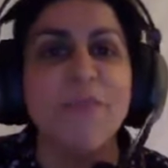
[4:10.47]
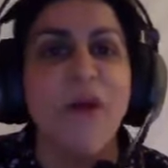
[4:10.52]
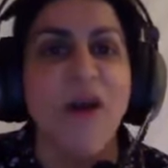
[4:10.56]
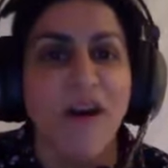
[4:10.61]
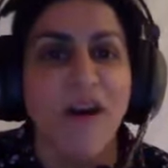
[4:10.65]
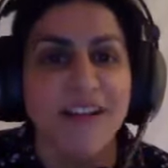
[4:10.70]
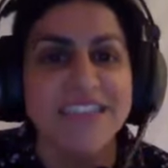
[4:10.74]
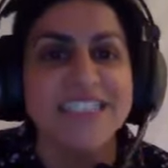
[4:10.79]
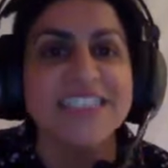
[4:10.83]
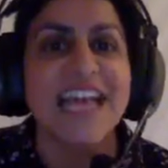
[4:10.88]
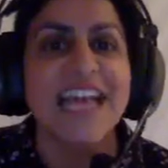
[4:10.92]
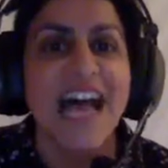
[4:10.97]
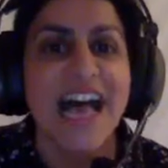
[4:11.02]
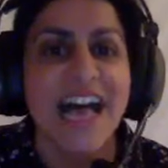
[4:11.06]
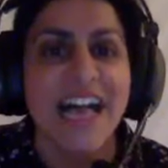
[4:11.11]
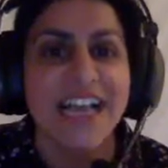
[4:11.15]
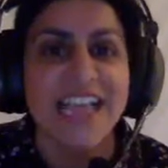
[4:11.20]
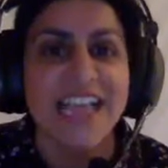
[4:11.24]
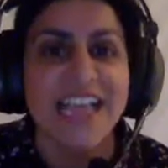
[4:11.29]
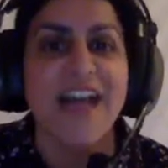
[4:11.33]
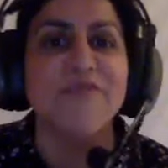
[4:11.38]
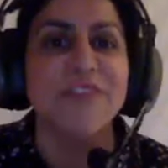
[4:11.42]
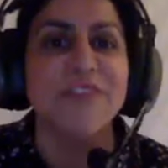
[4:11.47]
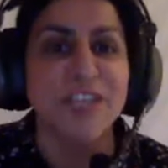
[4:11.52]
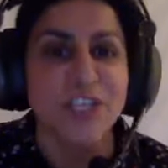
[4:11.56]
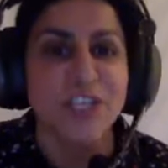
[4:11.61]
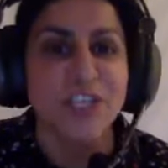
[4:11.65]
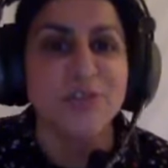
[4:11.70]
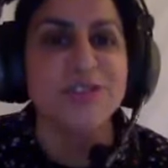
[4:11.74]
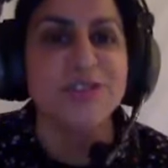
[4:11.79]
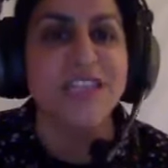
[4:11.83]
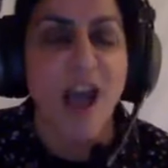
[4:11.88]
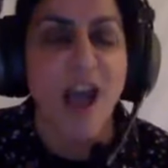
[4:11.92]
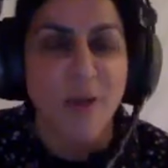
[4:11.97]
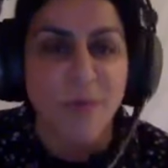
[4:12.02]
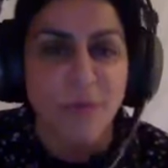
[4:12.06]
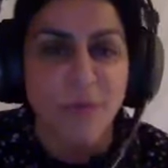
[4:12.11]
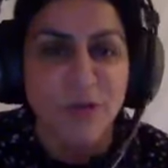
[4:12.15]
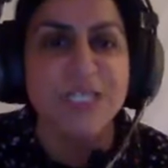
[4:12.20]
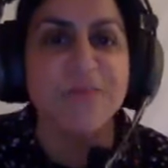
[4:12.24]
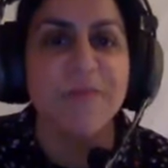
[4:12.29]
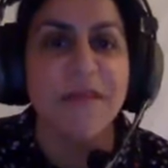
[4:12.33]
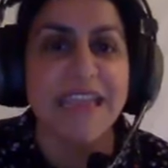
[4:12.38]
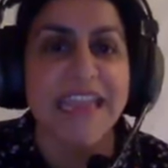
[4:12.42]
But uh, and QC, I
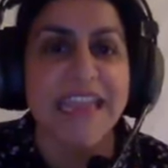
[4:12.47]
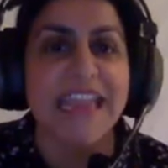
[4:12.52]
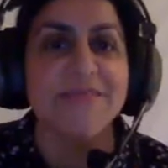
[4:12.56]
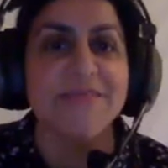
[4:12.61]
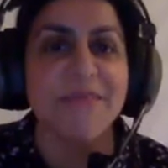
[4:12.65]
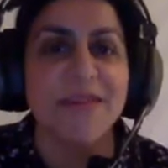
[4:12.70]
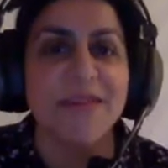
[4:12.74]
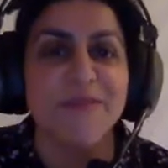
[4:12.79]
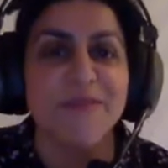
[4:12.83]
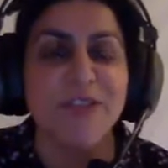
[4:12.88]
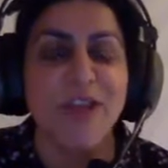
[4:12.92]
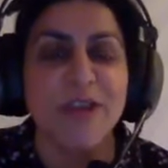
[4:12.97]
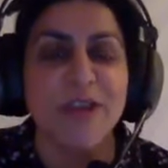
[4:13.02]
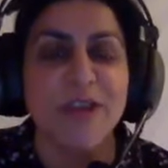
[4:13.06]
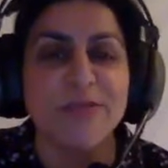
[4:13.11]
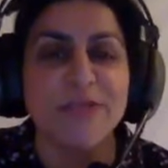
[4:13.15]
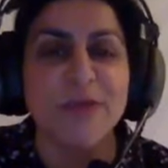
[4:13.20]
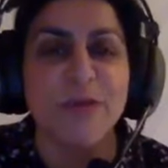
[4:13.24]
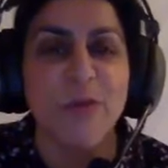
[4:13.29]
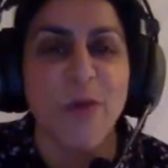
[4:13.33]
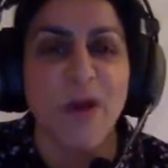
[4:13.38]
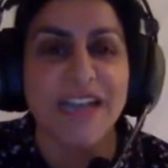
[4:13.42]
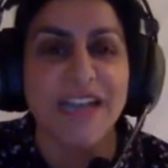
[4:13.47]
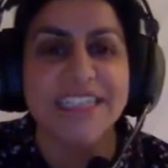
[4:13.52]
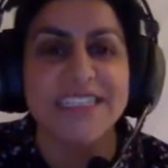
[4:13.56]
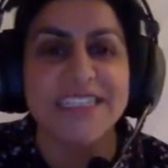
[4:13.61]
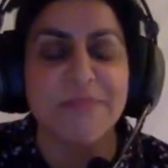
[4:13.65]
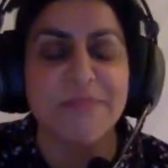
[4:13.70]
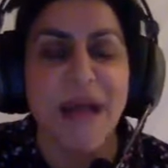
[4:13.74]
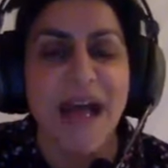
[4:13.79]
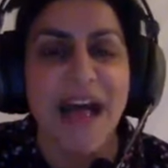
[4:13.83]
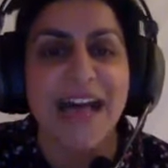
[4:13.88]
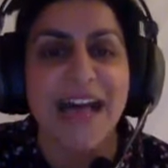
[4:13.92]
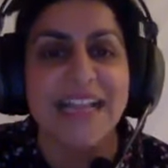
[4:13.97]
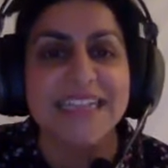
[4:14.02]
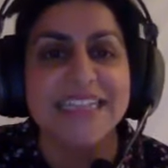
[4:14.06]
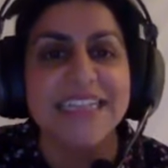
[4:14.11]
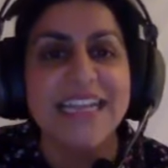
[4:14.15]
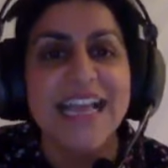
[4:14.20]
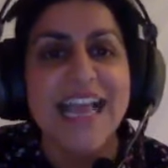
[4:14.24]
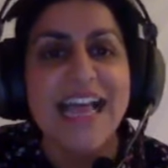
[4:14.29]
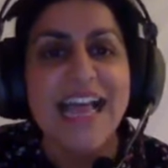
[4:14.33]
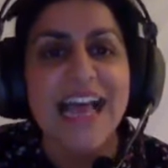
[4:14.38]
wanted to be him, even though he was a white man.